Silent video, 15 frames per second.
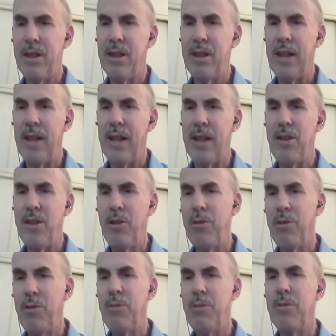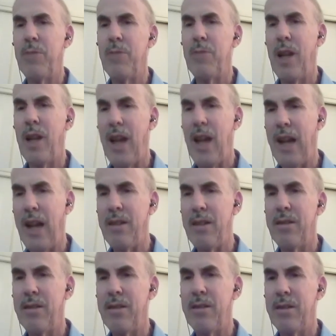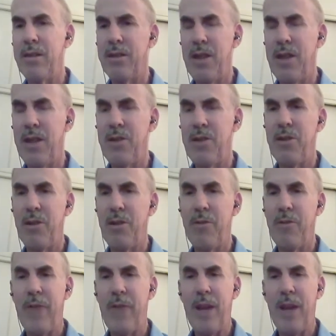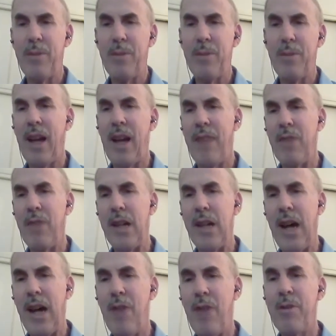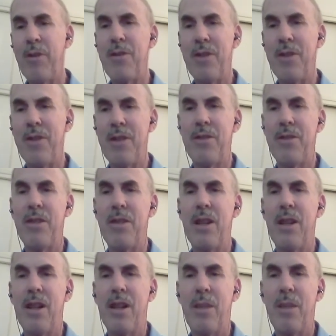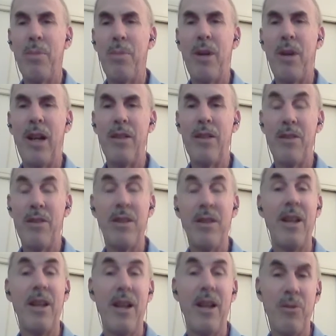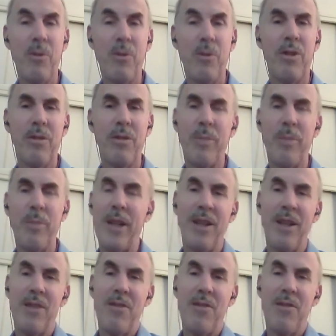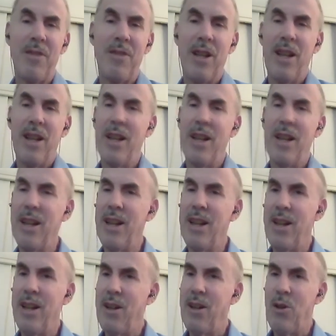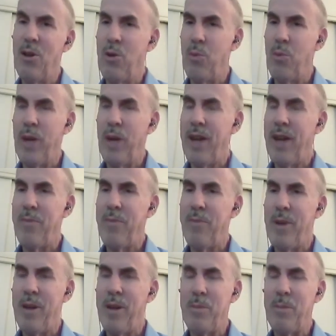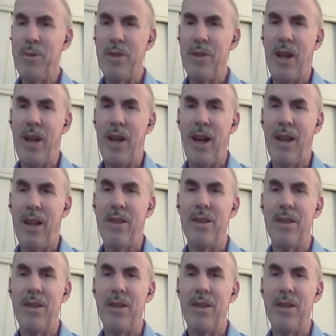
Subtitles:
can you relate this to your family, and how does this apply to today's world? Because we have problems, and